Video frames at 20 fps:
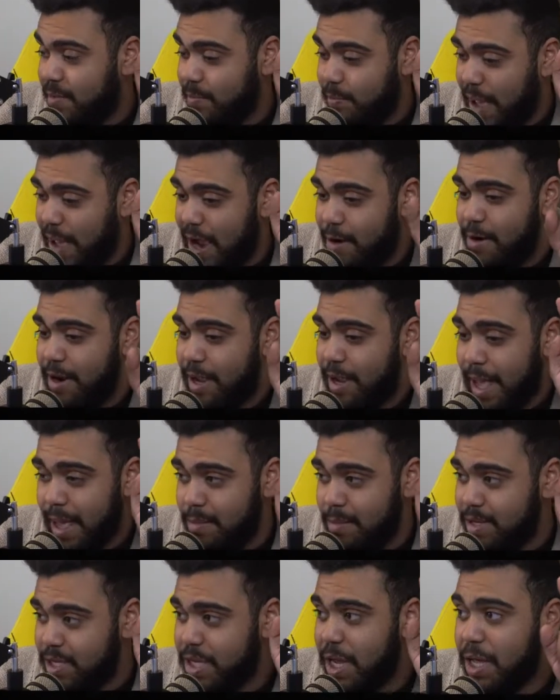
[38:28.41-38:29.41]
pirate game
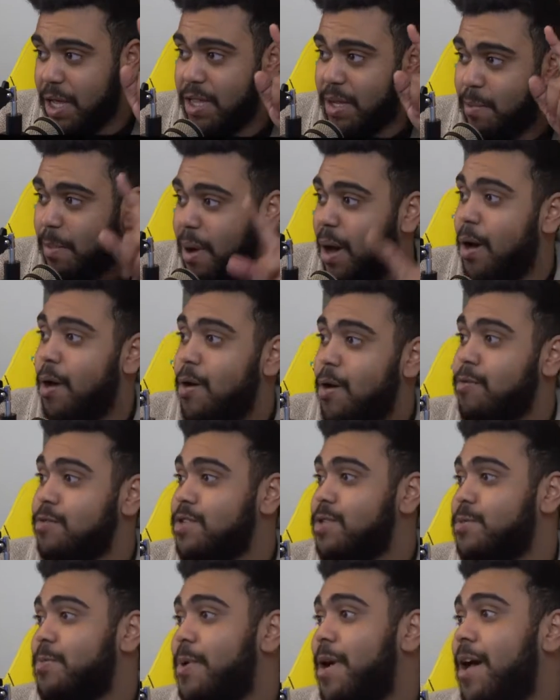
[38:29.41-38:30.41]
Skull and
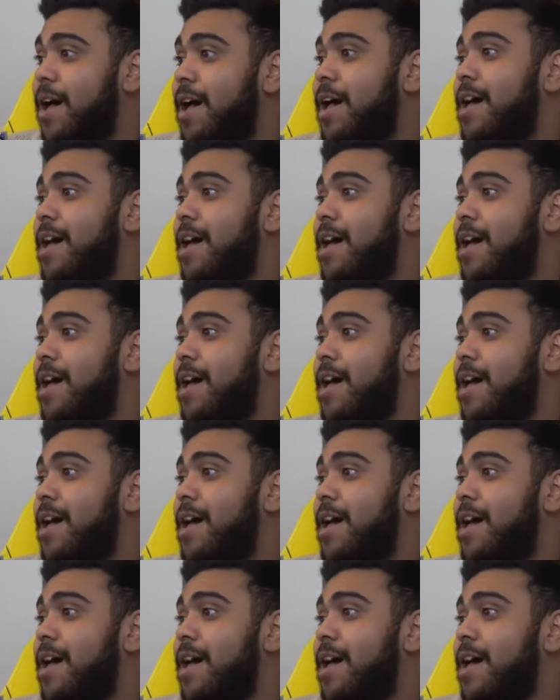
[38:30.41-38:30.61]
Bones, bruh?